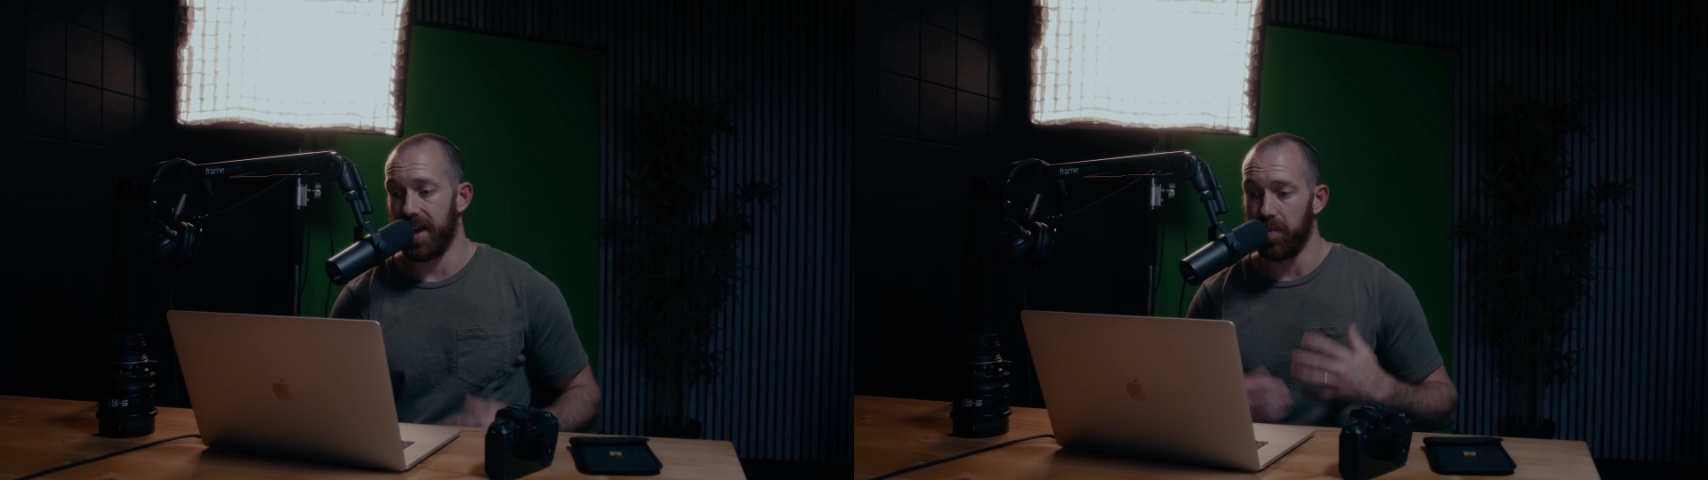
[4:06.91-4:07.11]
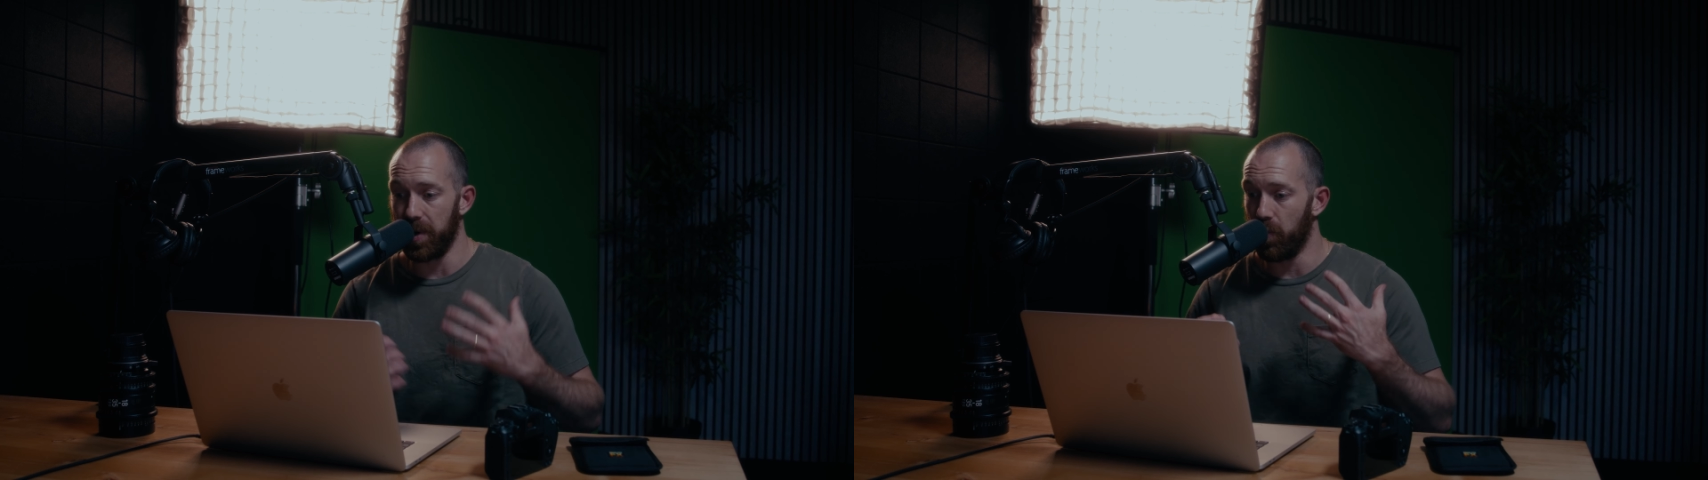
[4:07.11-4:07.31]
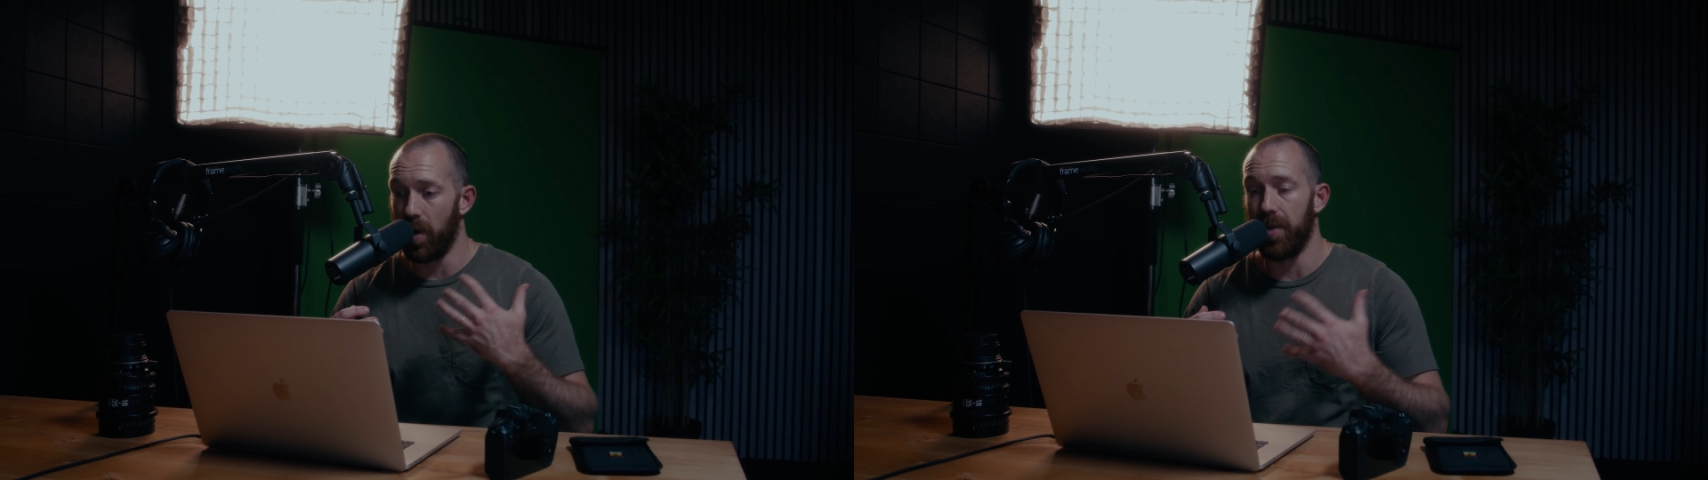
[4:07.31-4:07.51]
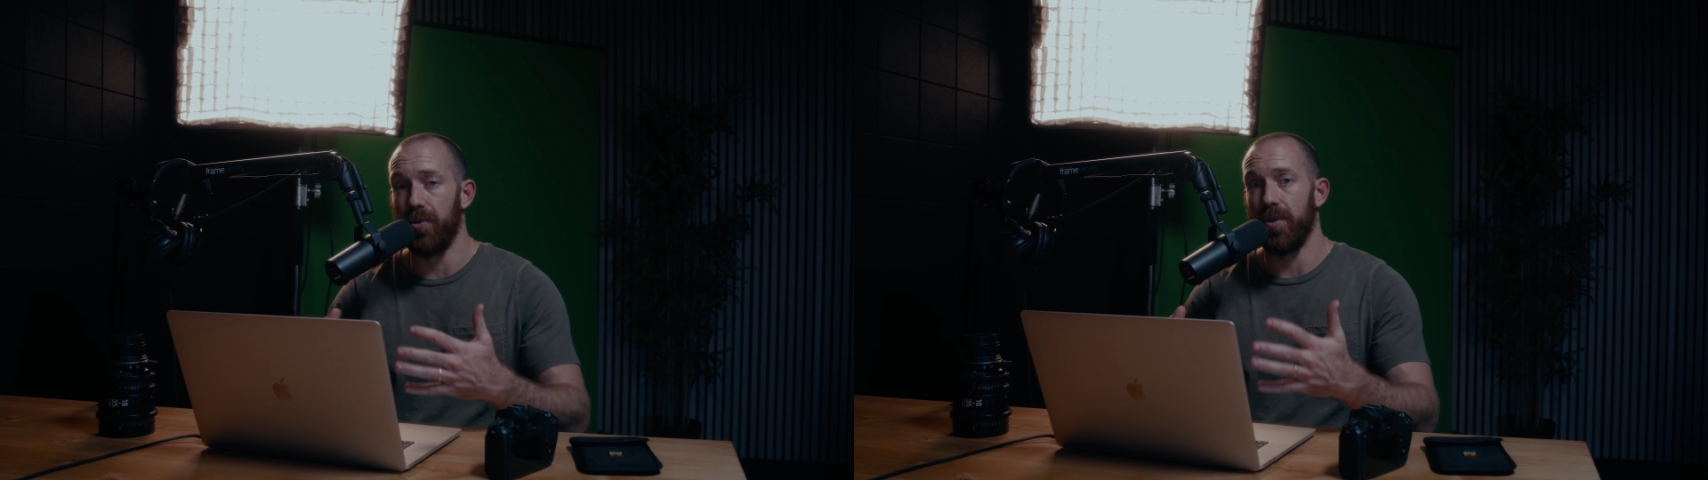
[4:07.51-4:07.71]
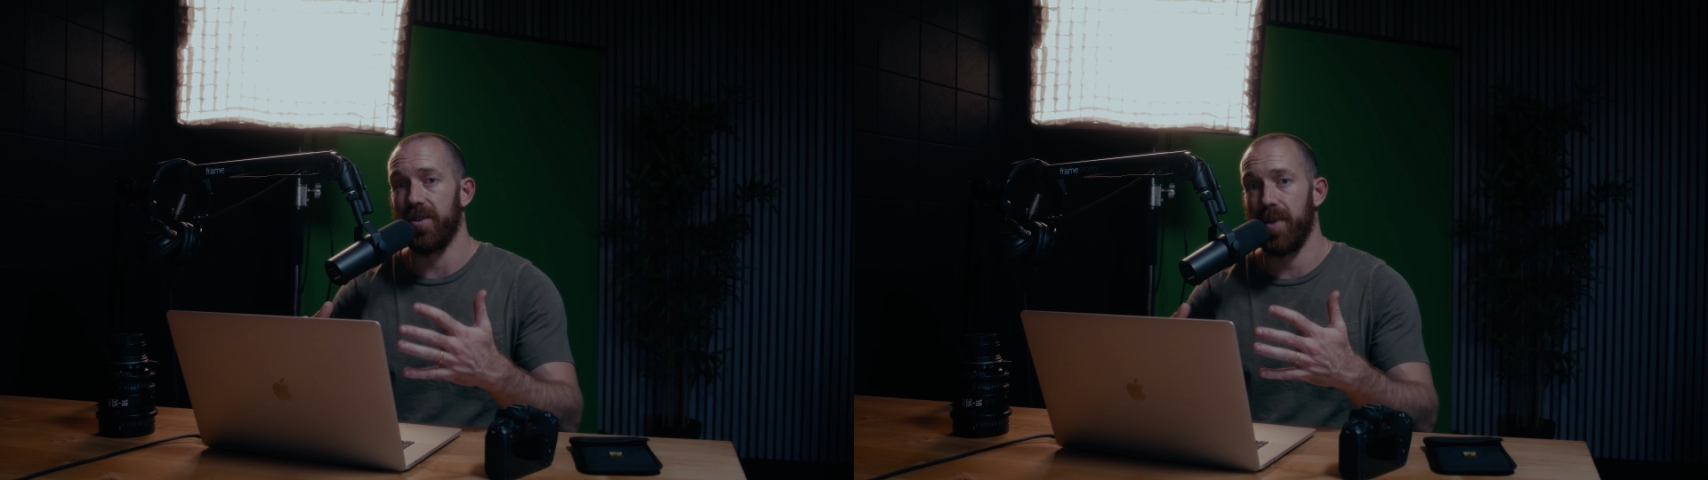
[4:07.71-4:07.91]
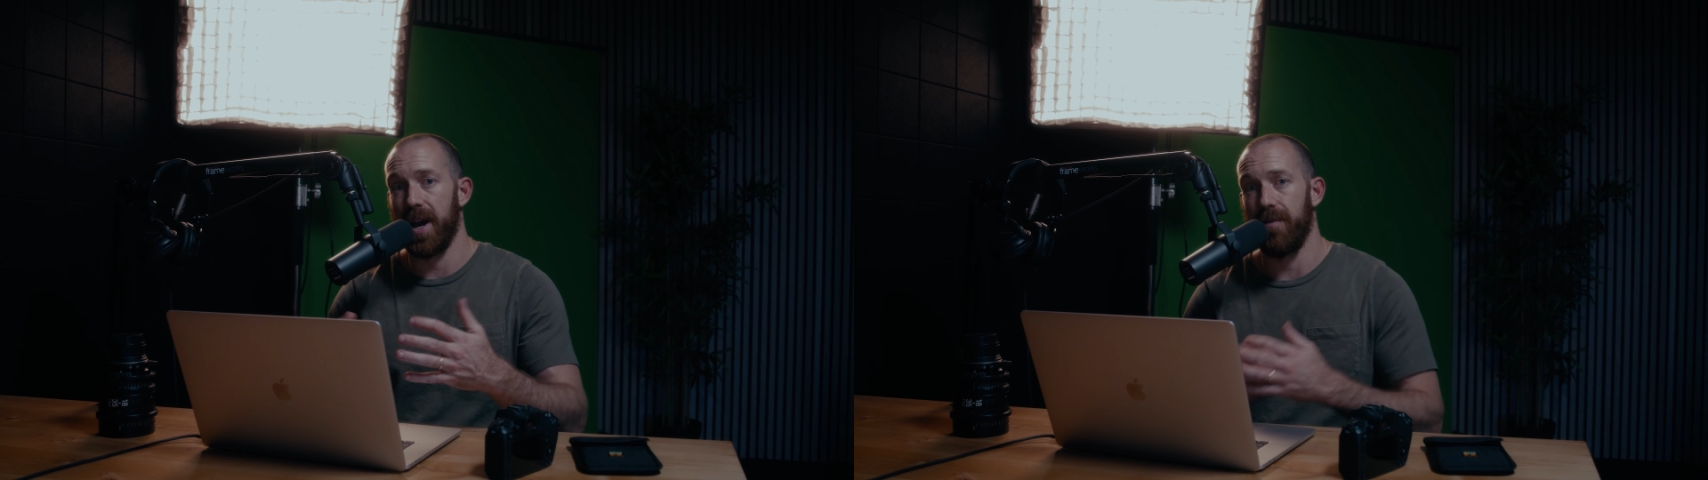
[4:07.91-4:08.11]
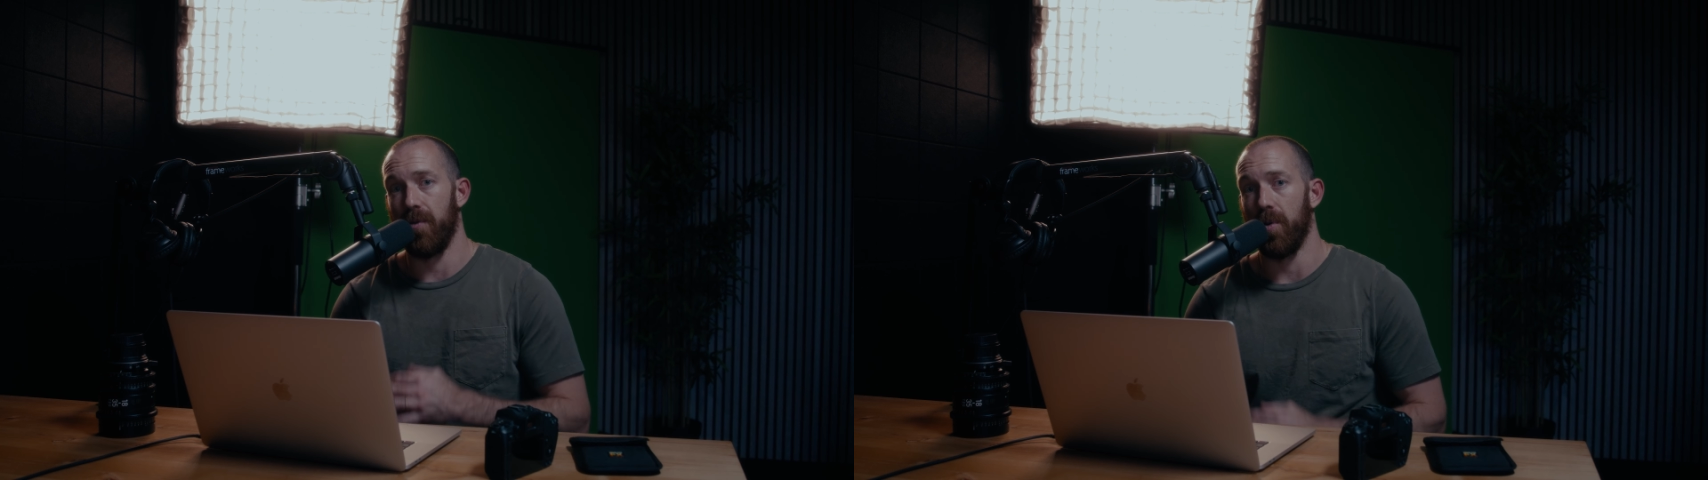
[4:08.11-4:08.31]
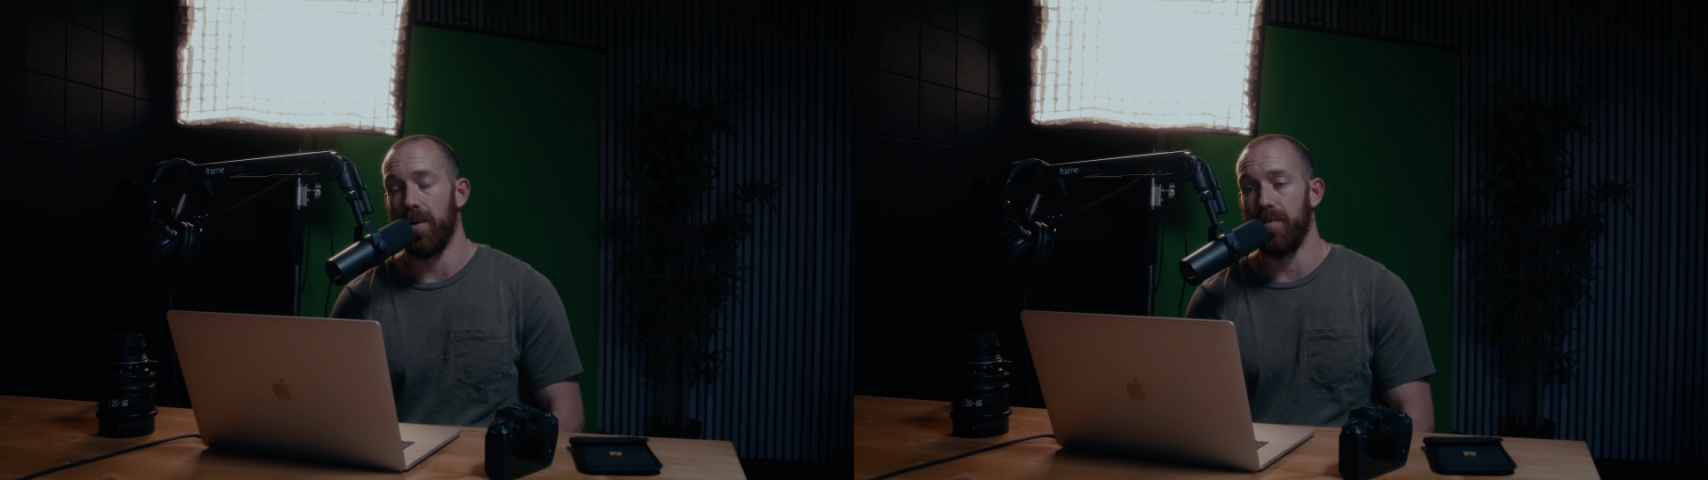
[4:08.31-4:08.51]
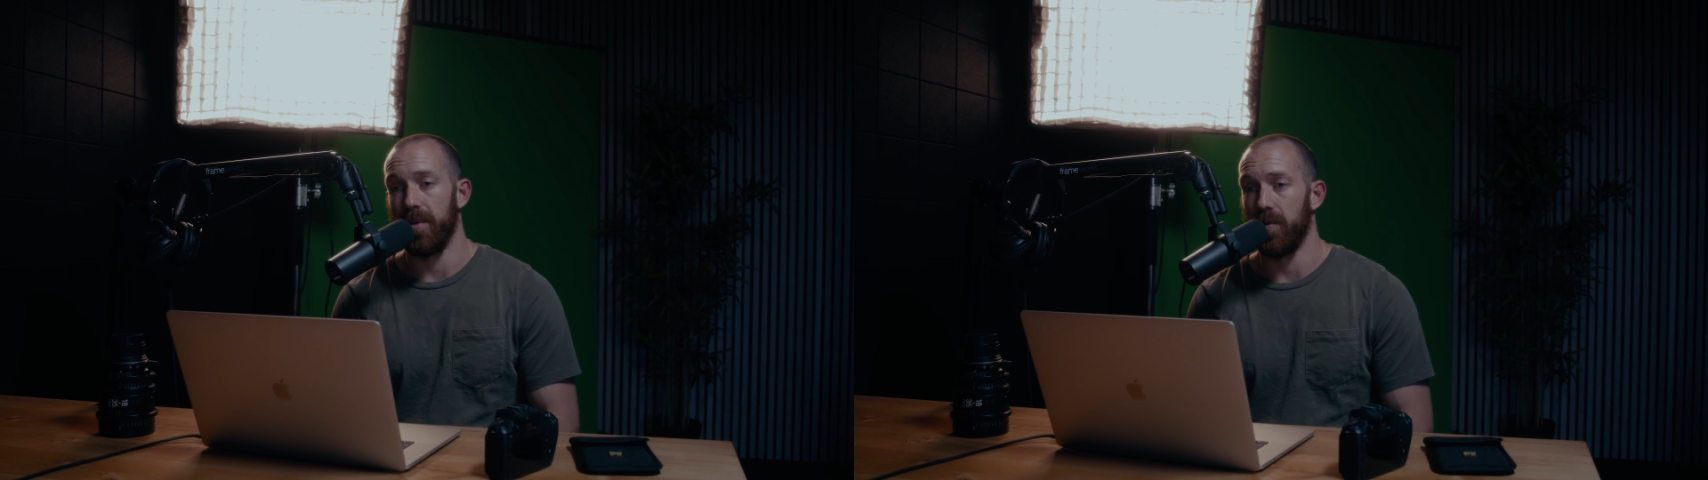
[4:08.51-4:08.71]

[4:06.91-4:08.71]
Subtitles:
that'll be run through this platform.